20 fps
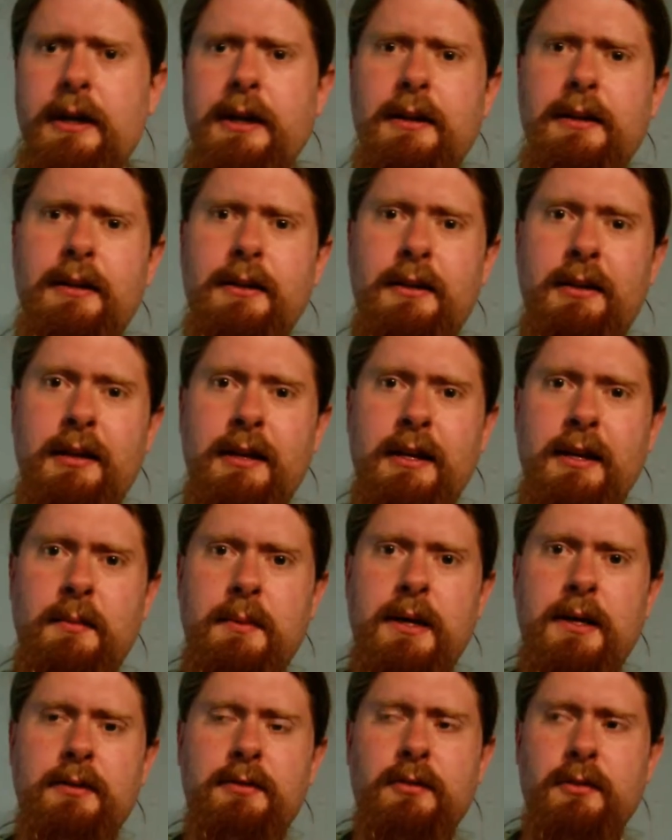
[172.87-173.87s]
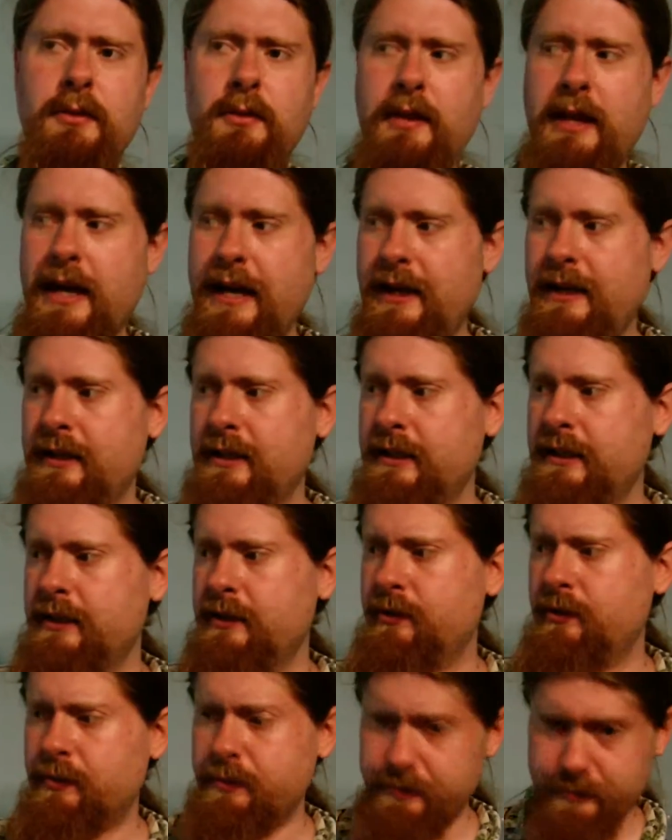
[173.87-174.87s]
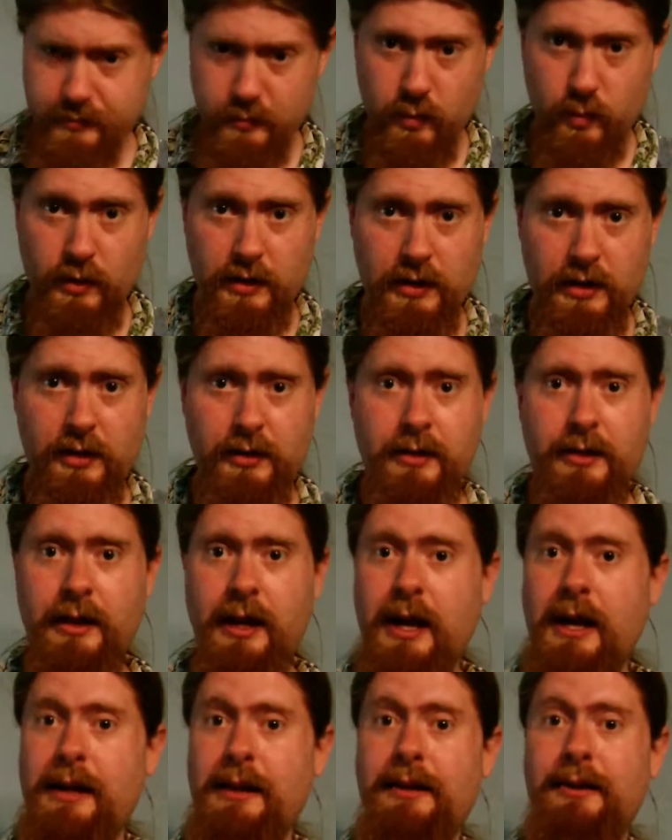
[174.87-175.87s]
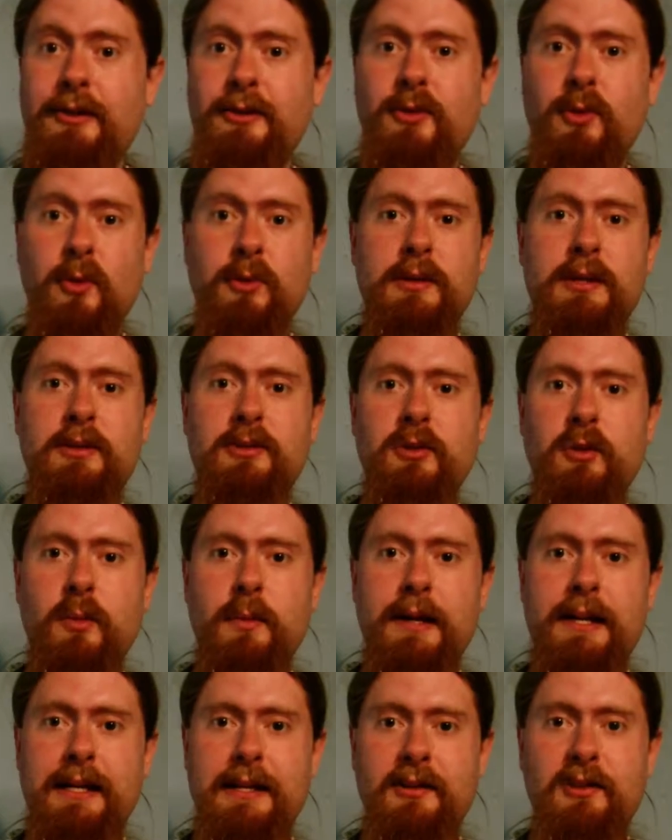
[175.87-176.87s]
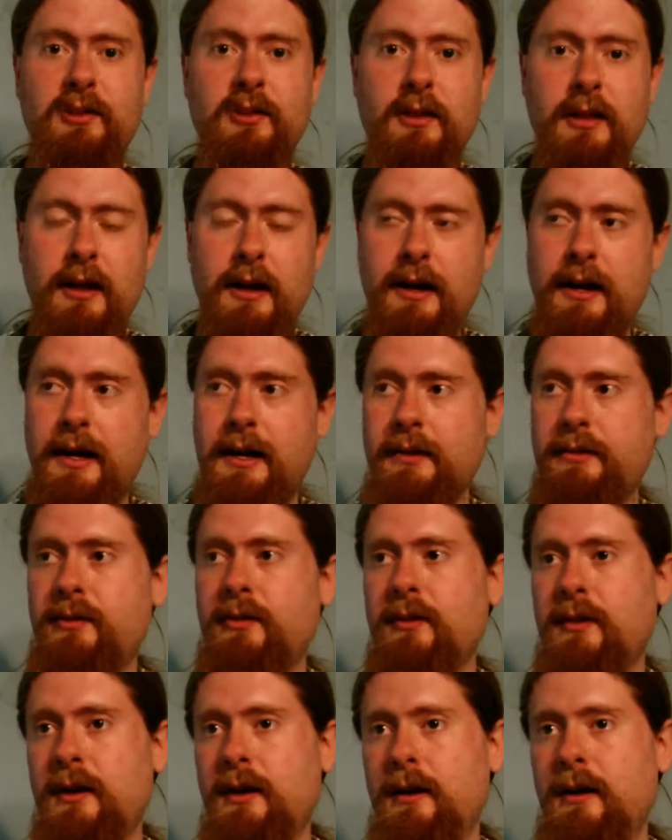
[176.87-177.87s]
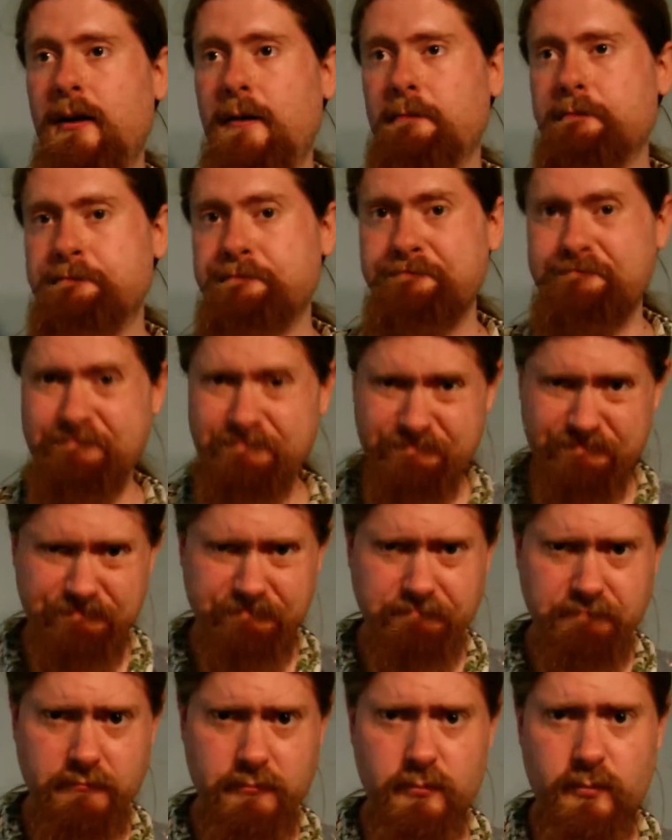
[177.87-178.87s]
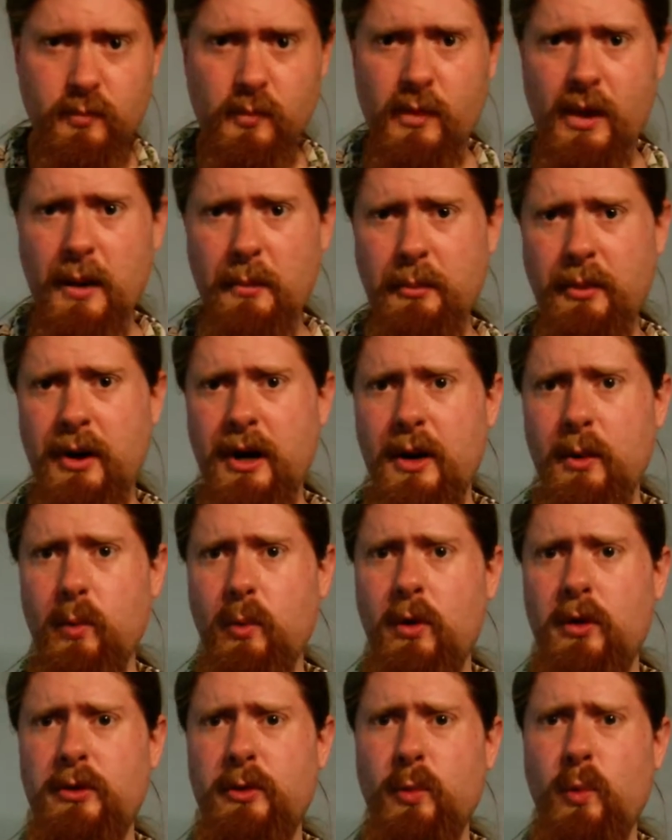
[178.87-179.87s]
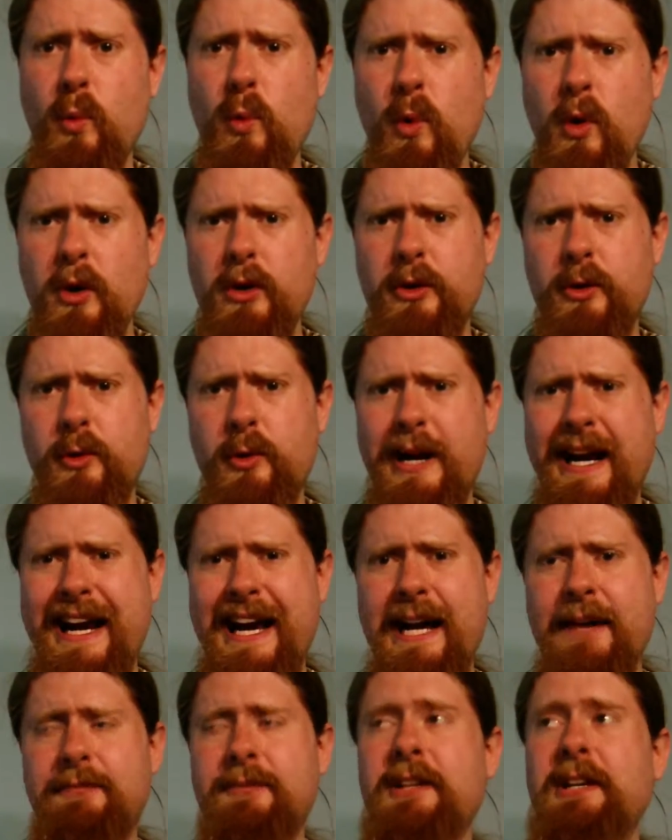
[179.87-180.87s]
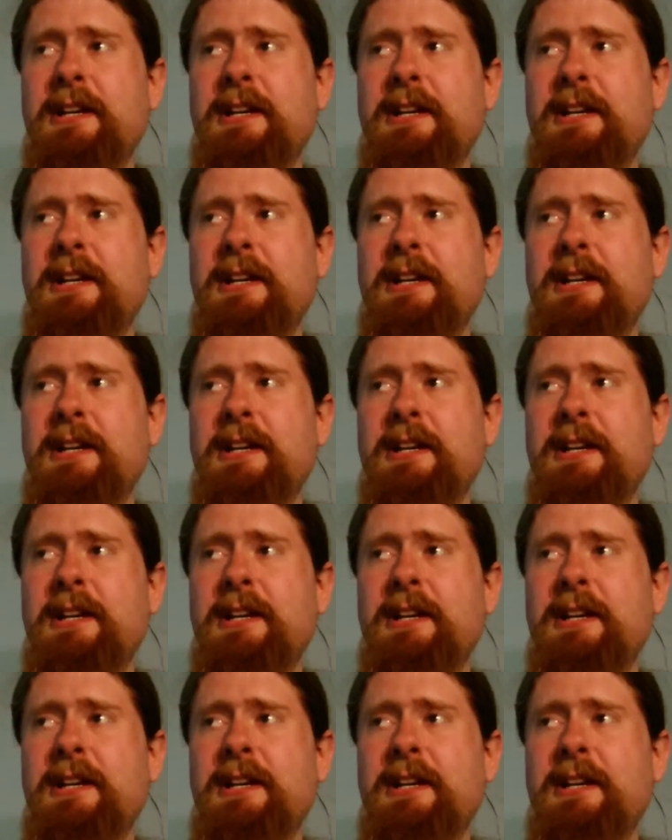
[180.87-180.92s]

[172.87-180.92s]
The thing about that is, well, there's only so many slots. Probably World of Warcraft.